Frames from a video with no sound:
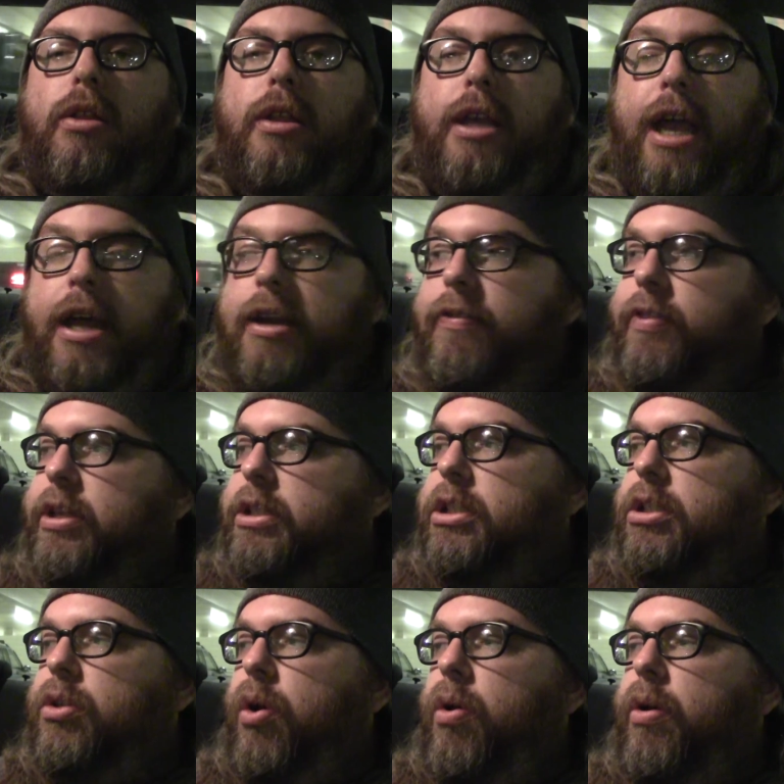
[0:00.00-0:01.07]
the end of the
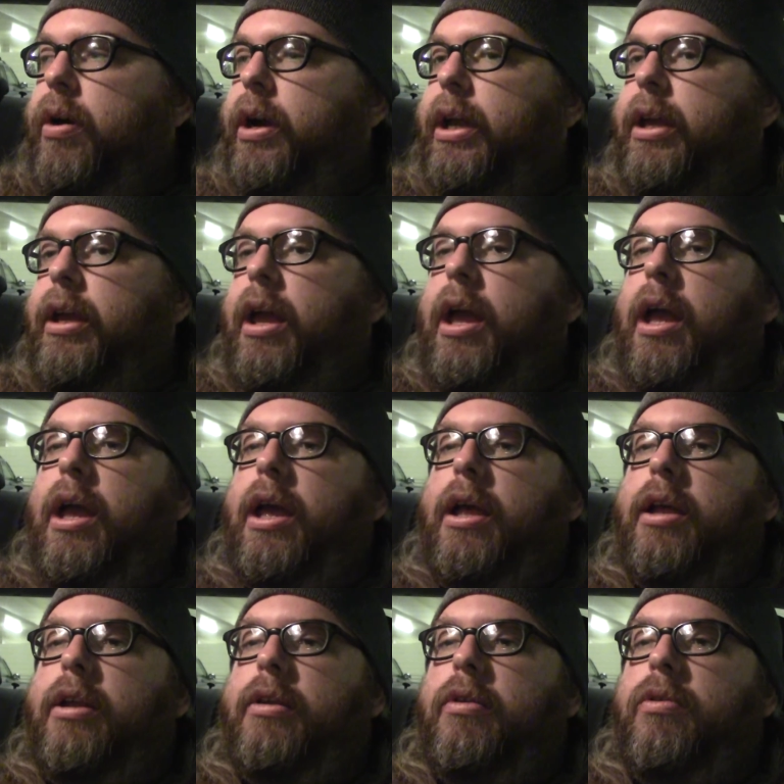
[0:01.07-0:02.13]
story
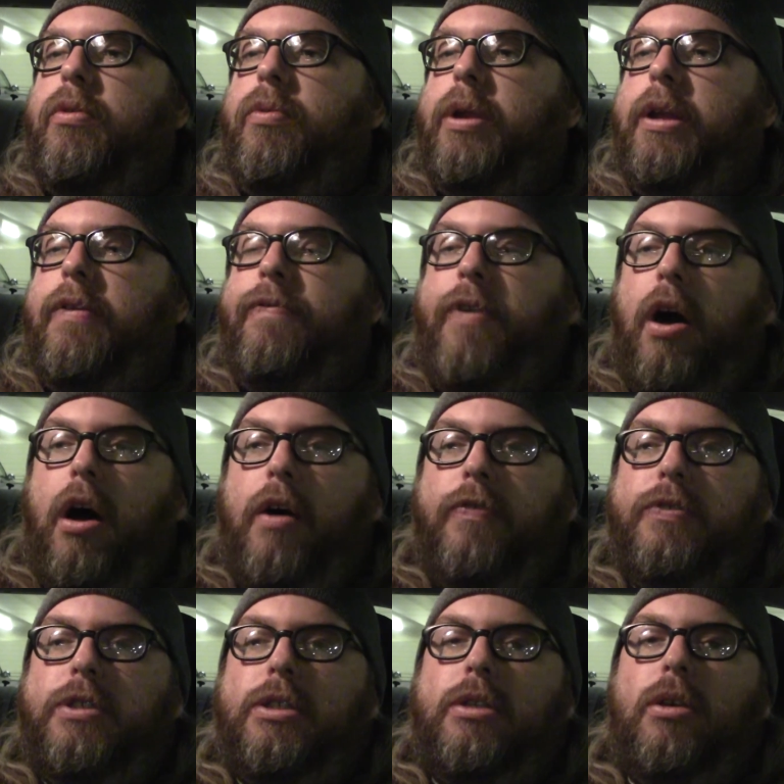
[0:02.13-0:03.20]
and when it
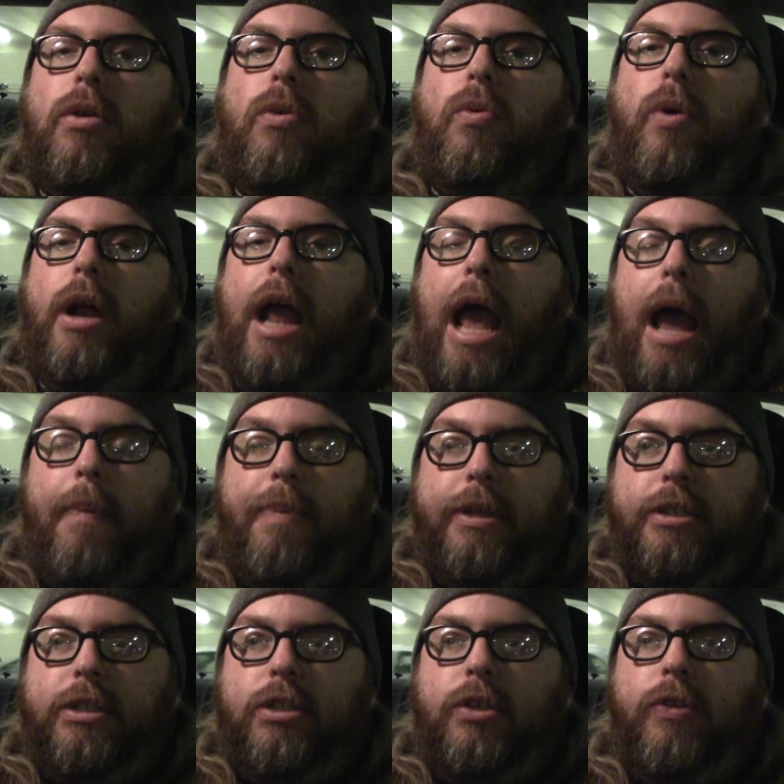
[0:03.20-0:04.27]
involves what
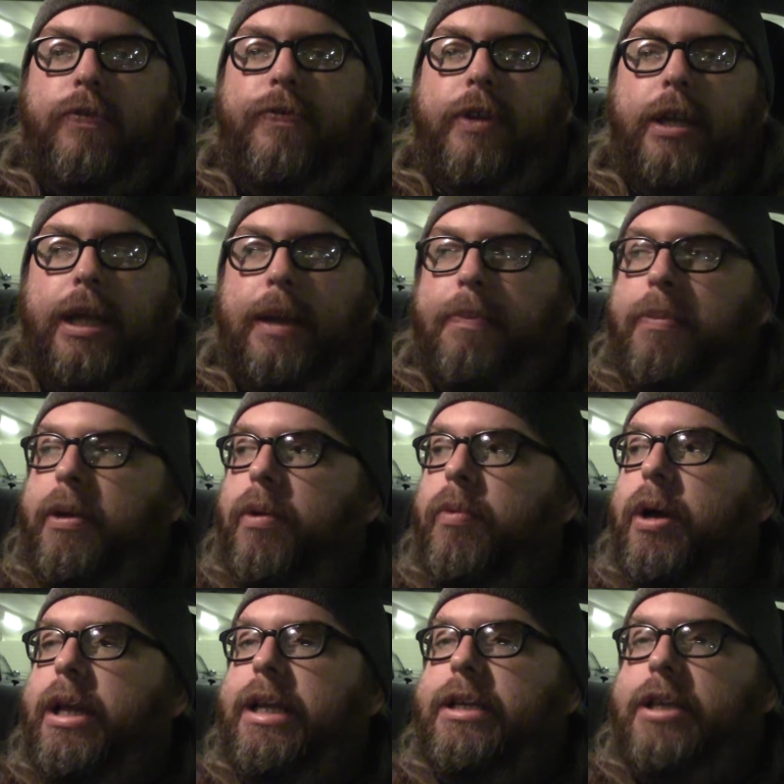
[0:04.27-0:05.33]
happens to Philippe and
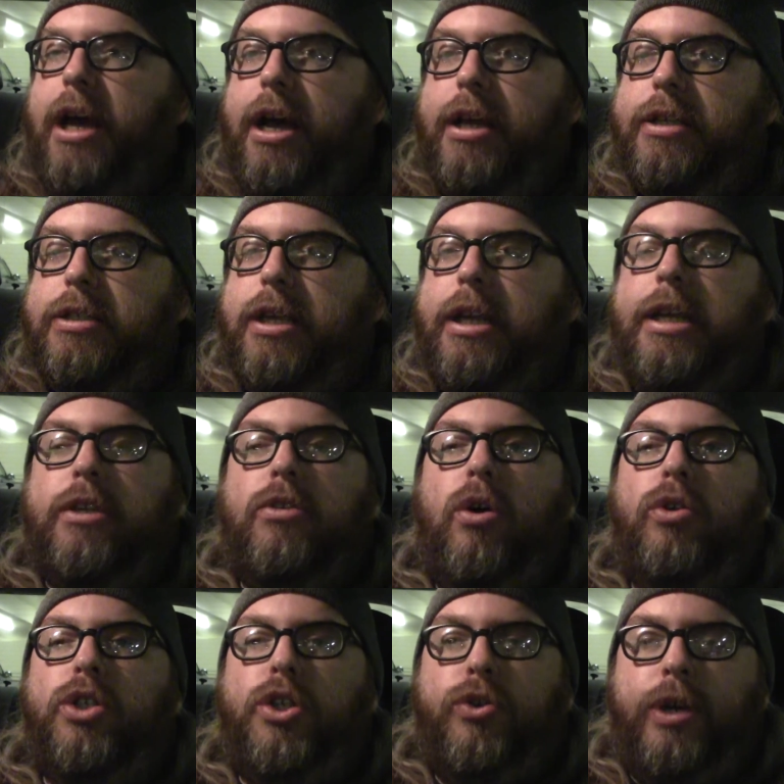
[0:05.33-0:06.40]
what he does and his
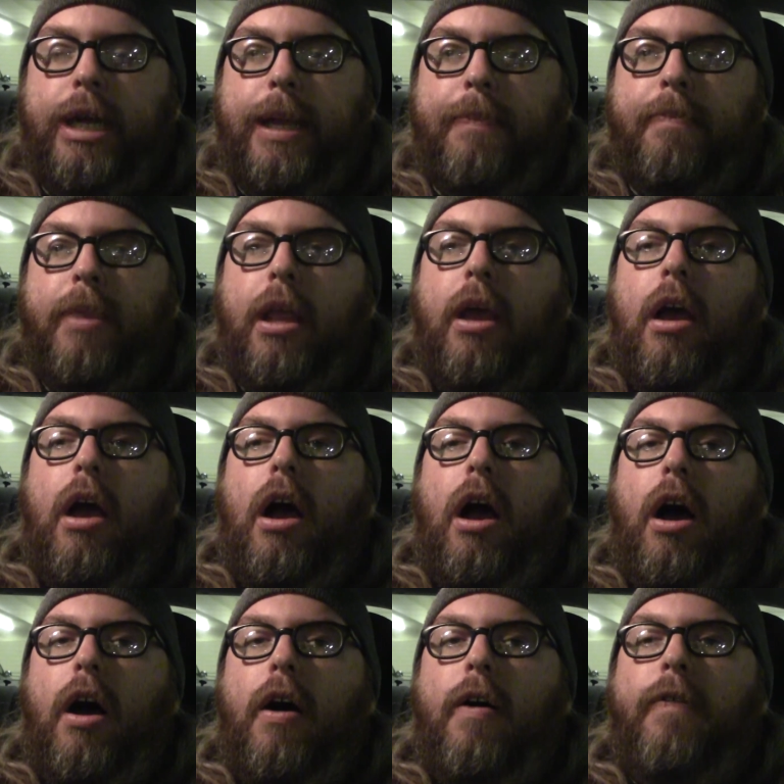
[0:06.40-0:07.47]
whole dream
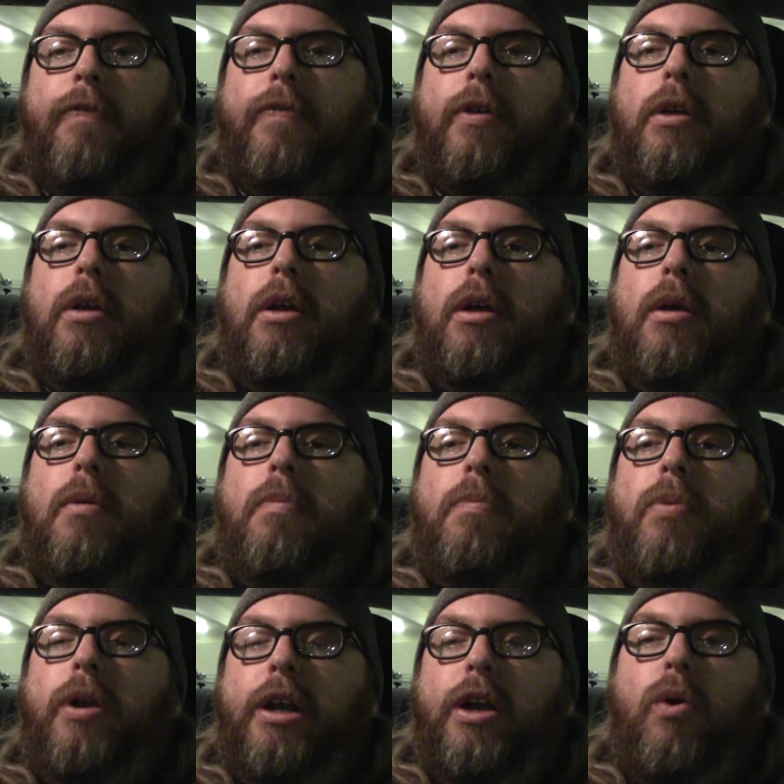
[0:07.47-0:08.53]
of
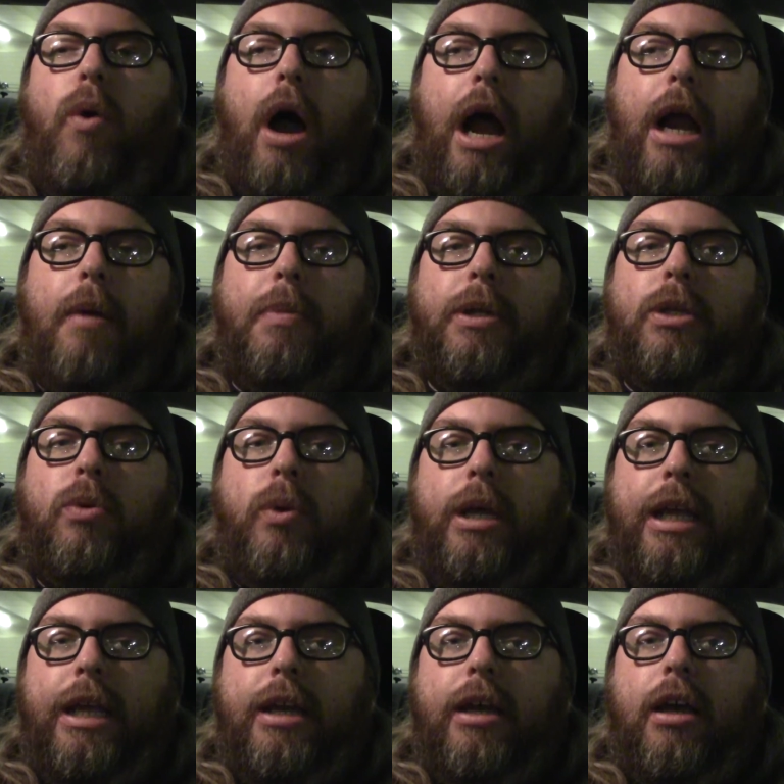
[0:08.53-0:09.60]
putting a wire
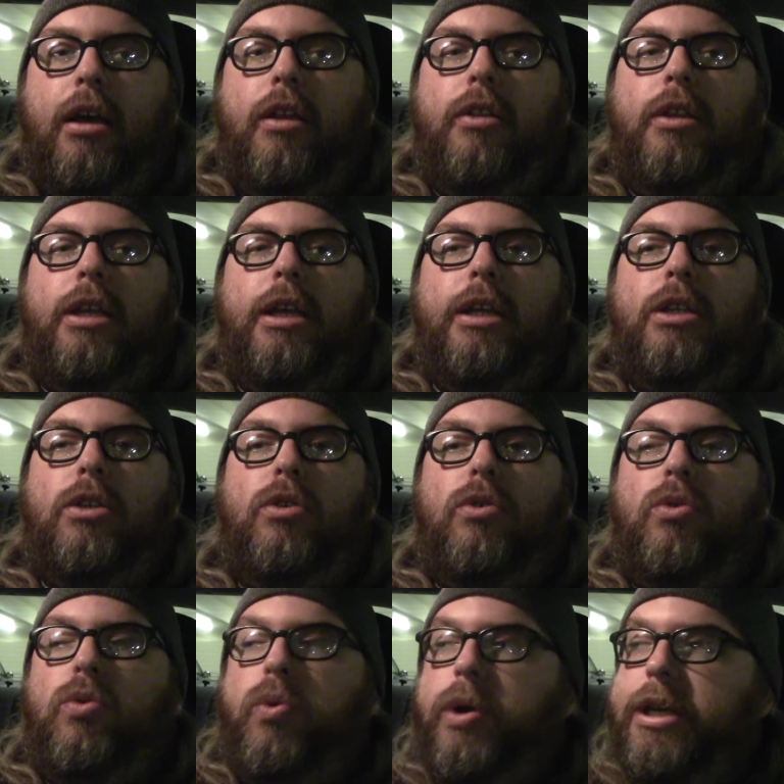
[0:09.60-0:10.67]
between the
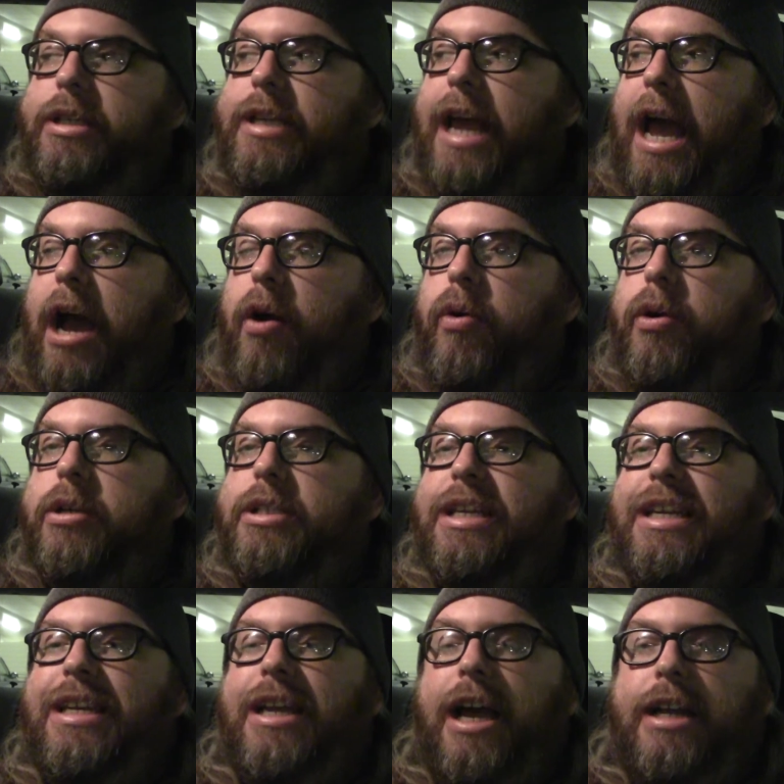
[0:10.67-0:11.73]
Twin Towers
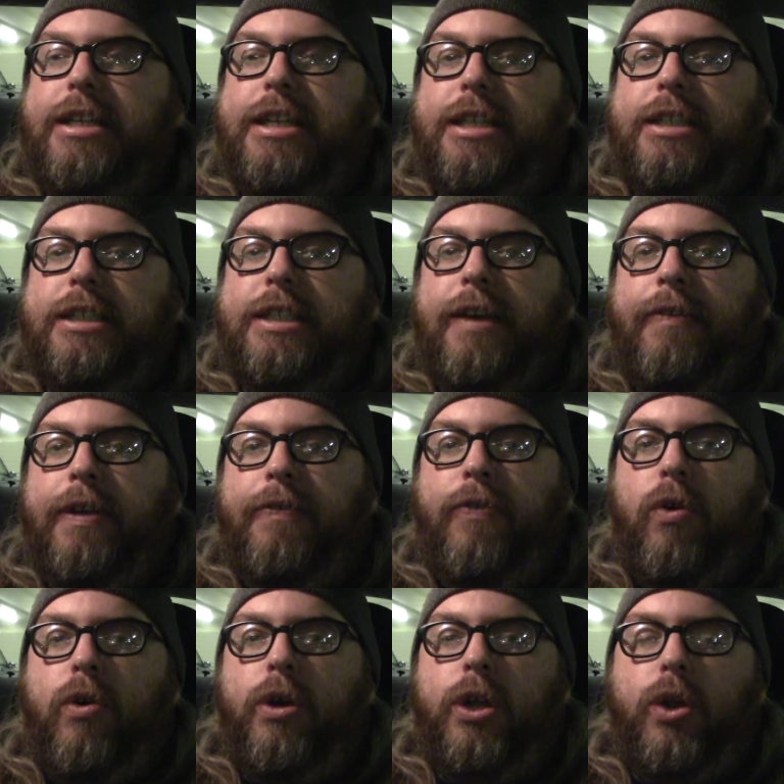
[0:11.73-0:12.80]
in
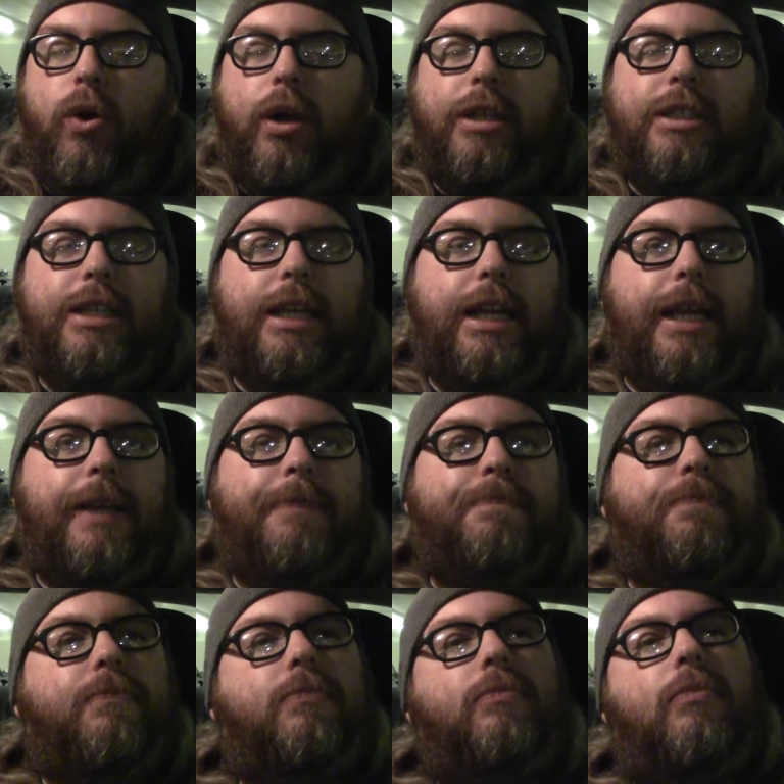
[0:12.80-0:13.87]
1974 New York City
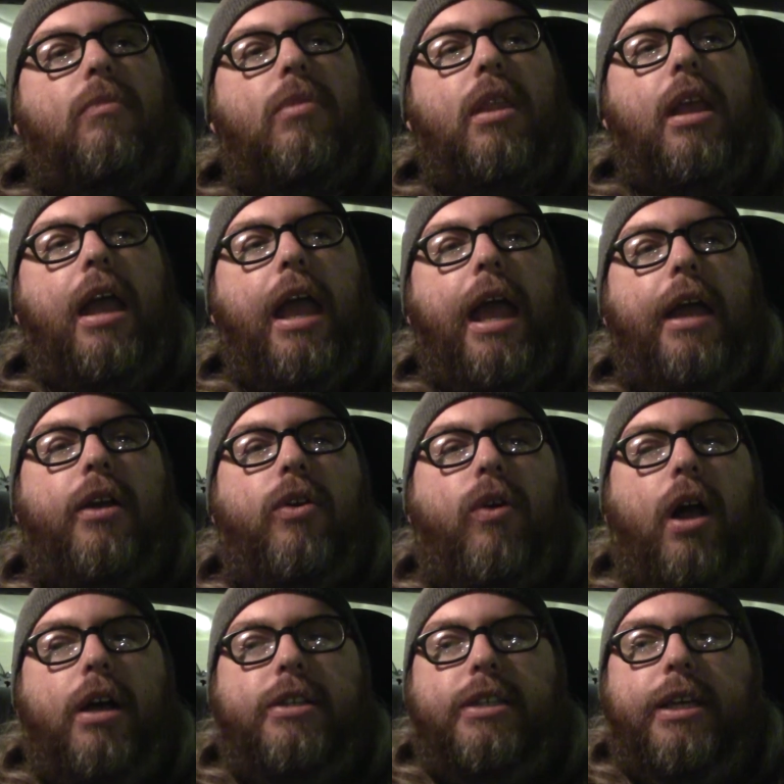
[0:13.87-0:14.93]
and
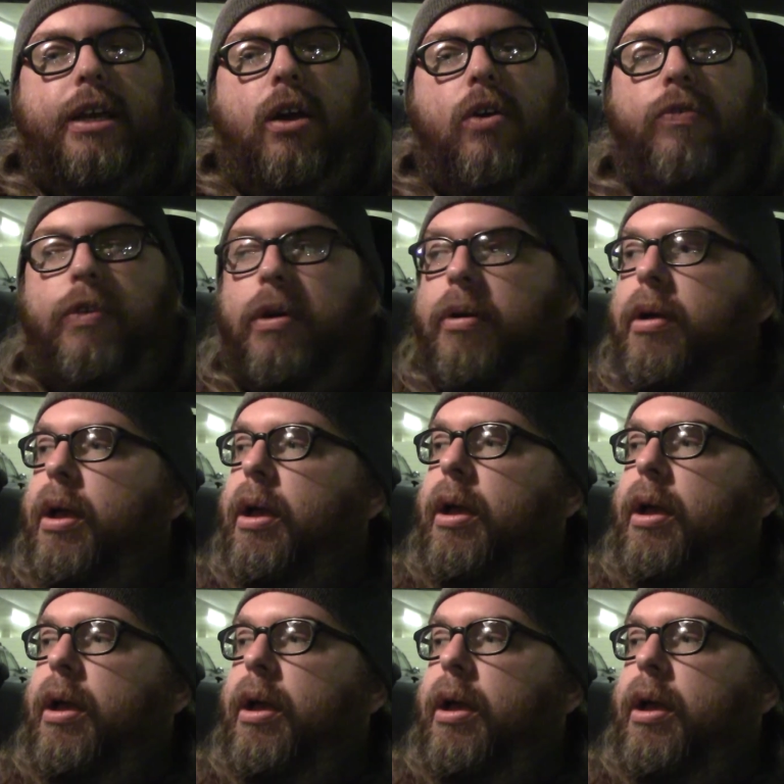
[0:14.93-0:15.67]
crossing over